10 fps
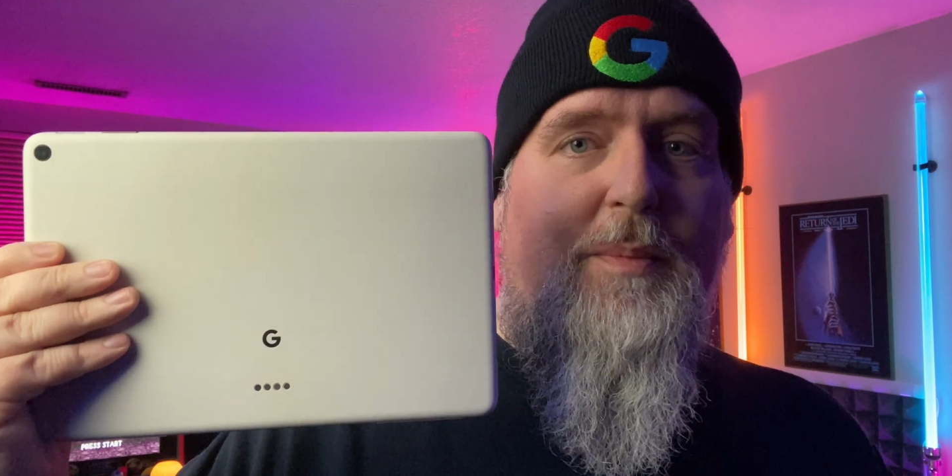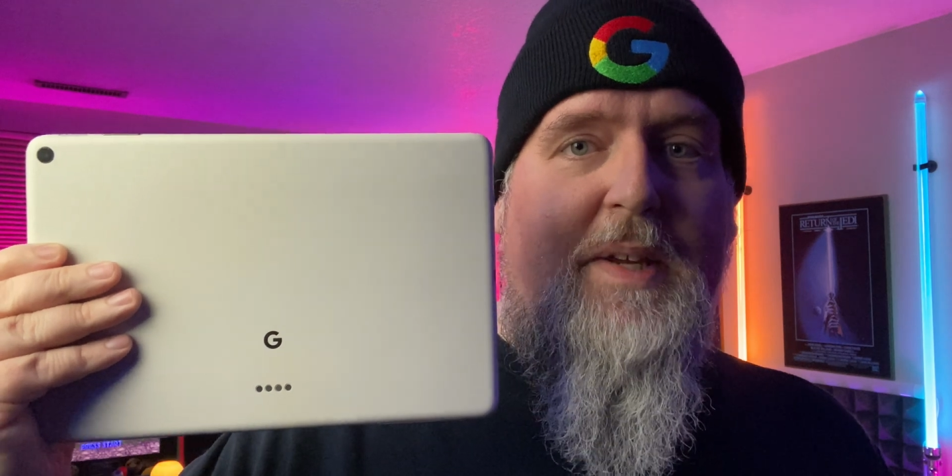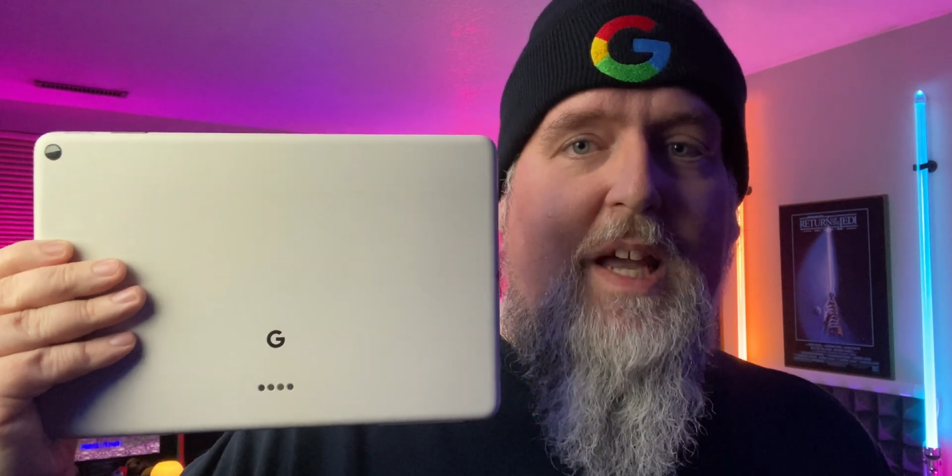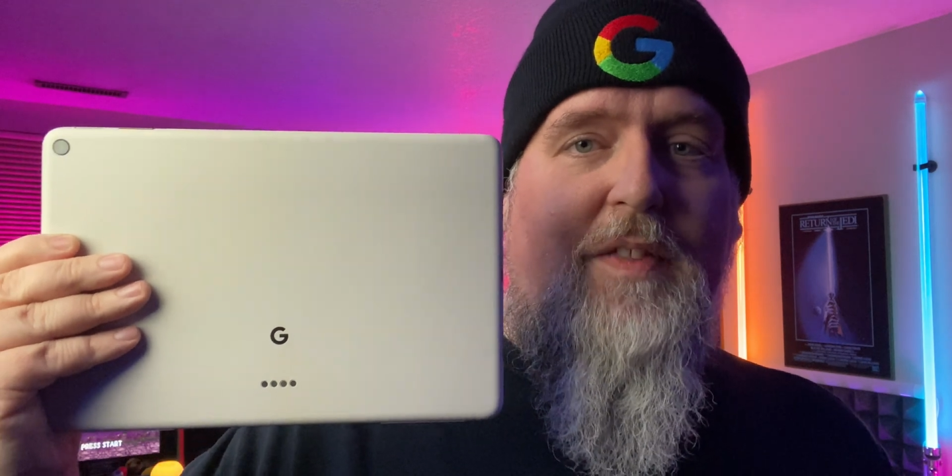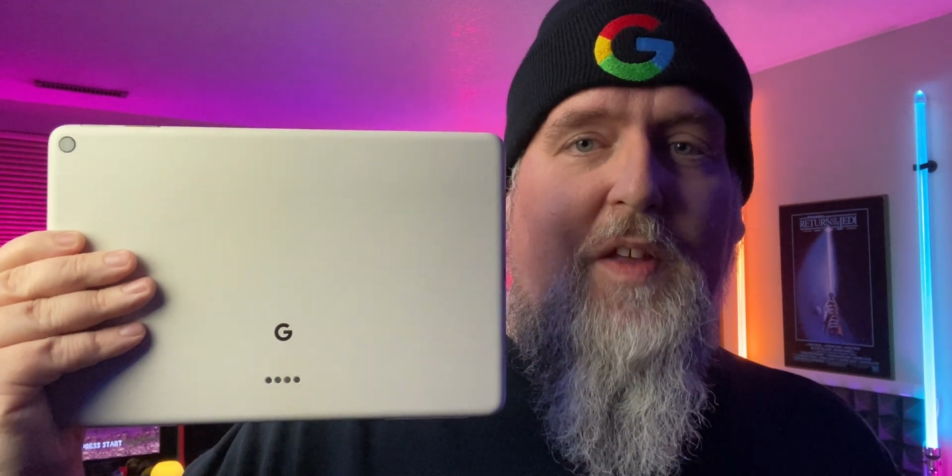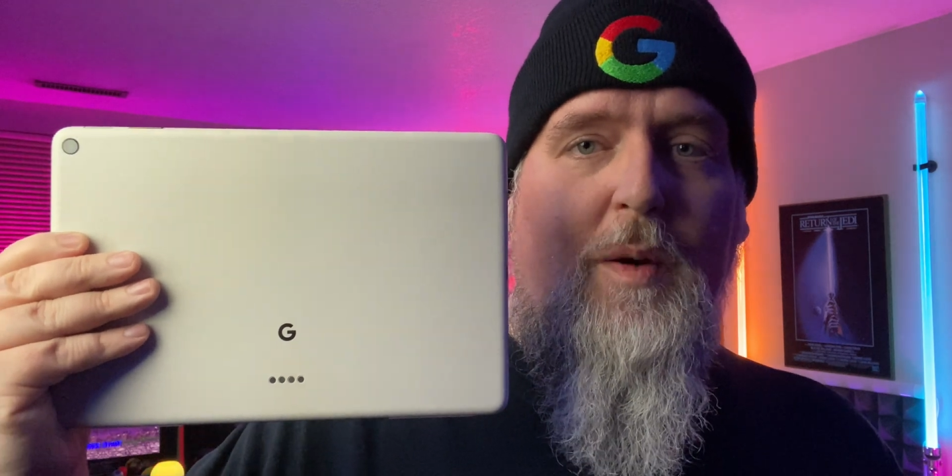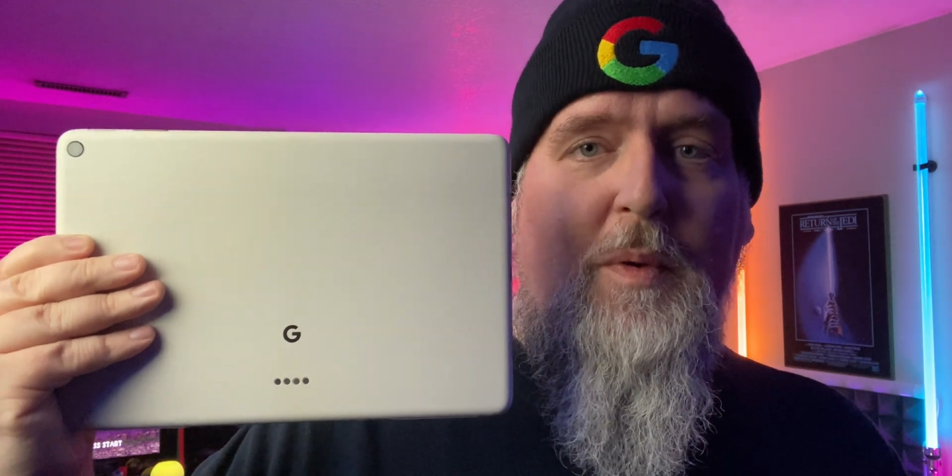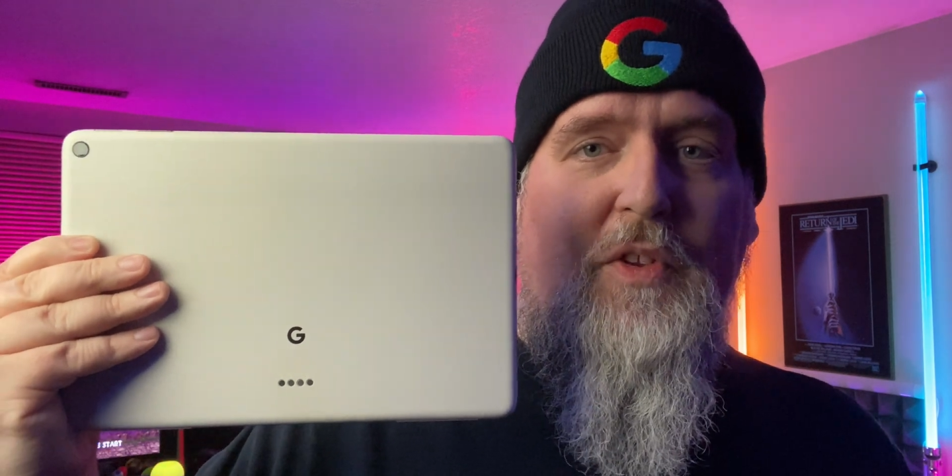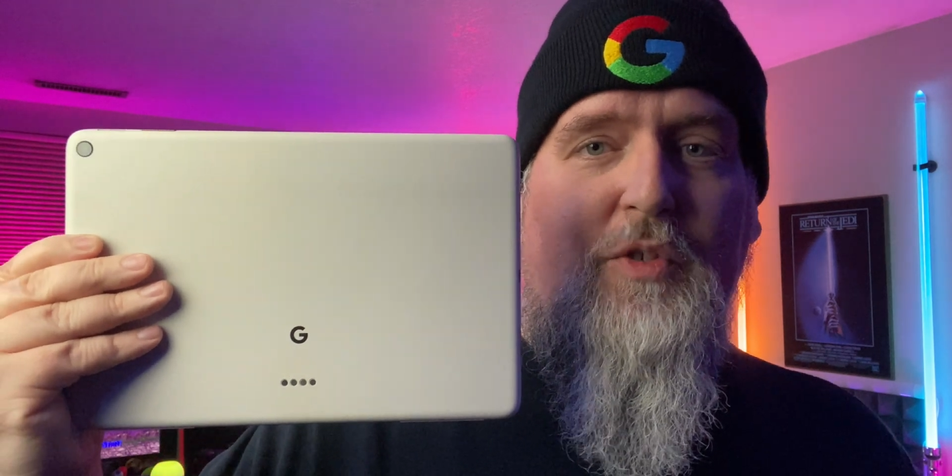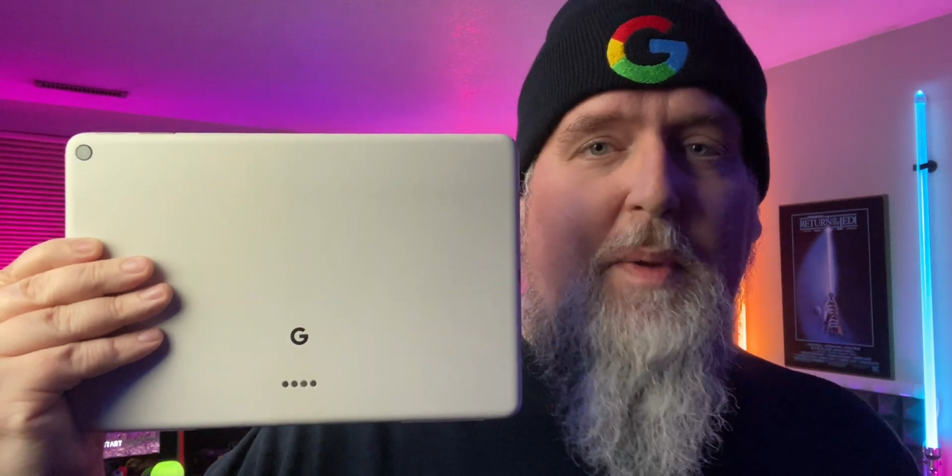kick there
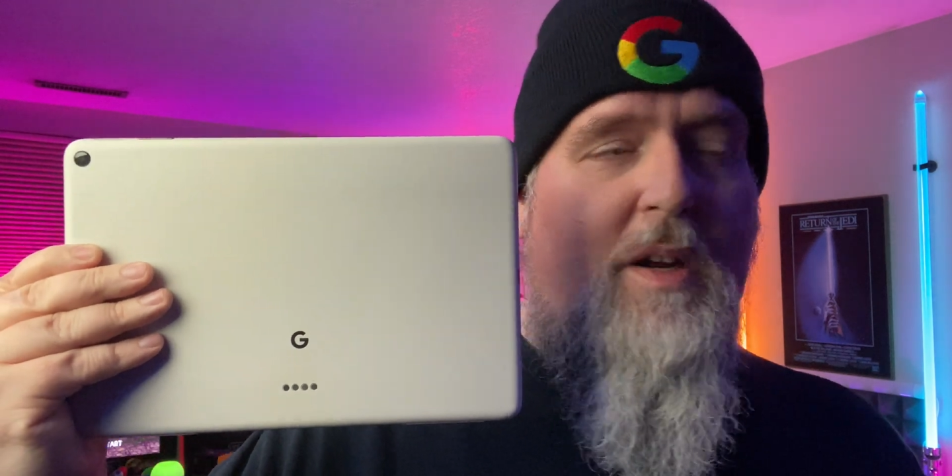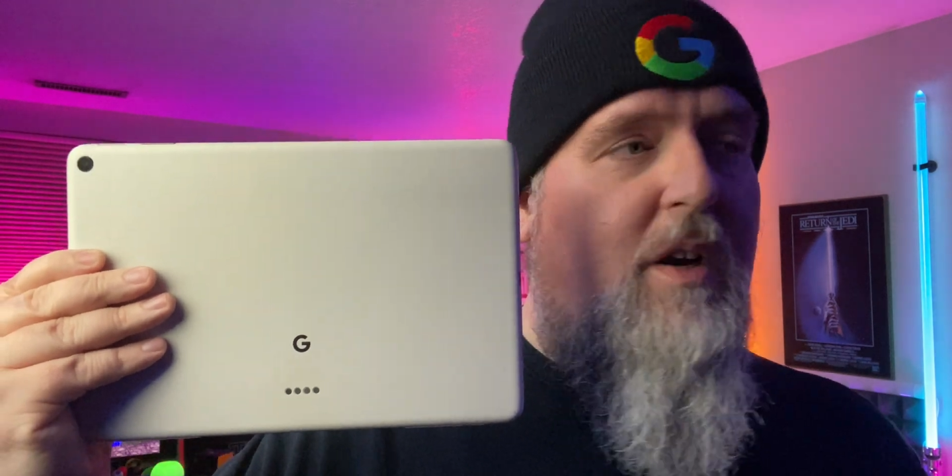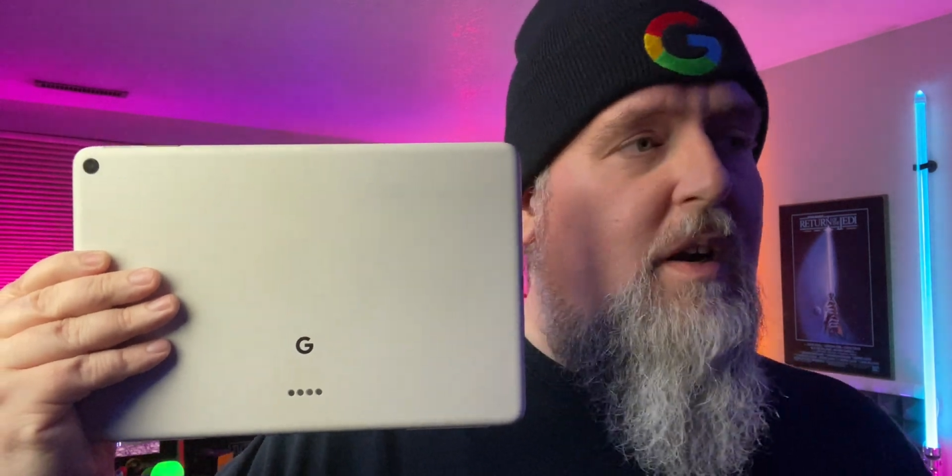with the speaker.